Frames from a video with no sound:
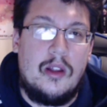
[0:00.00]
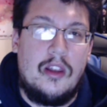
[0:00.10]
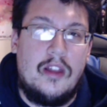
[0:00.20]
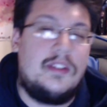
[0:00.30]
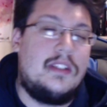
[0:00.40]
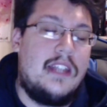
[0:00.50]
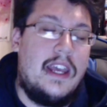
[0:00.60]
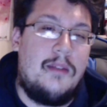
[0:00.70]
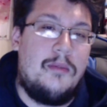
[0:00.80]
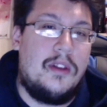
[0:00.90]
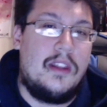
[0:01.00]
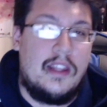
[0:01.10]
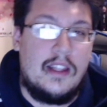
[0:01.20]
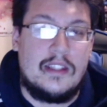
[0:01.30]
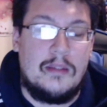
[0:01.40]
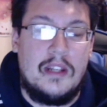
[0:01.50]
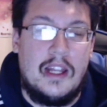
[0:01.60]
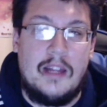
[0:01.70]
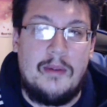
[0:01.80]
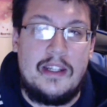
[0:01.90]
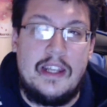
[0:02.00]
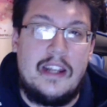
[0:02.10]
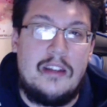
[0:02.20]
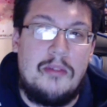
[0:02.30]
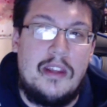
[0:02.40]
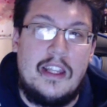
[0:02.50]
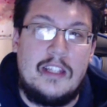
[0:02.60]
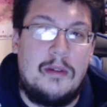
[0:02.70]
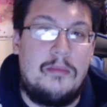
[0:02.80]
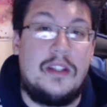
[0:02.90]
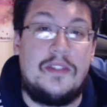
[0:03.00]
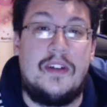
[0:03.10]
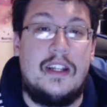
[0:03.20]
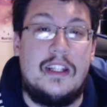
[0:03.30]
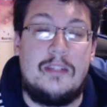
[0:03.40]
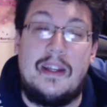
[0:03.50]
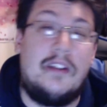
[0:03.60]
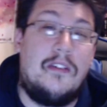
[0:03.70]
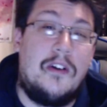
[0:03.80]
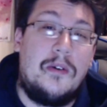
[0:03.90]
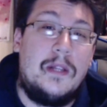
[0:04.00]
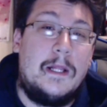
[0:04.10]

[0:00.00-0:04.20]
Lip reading: loves his dad more than anything else, I mean, my dad to me is my best friend. He's my hero.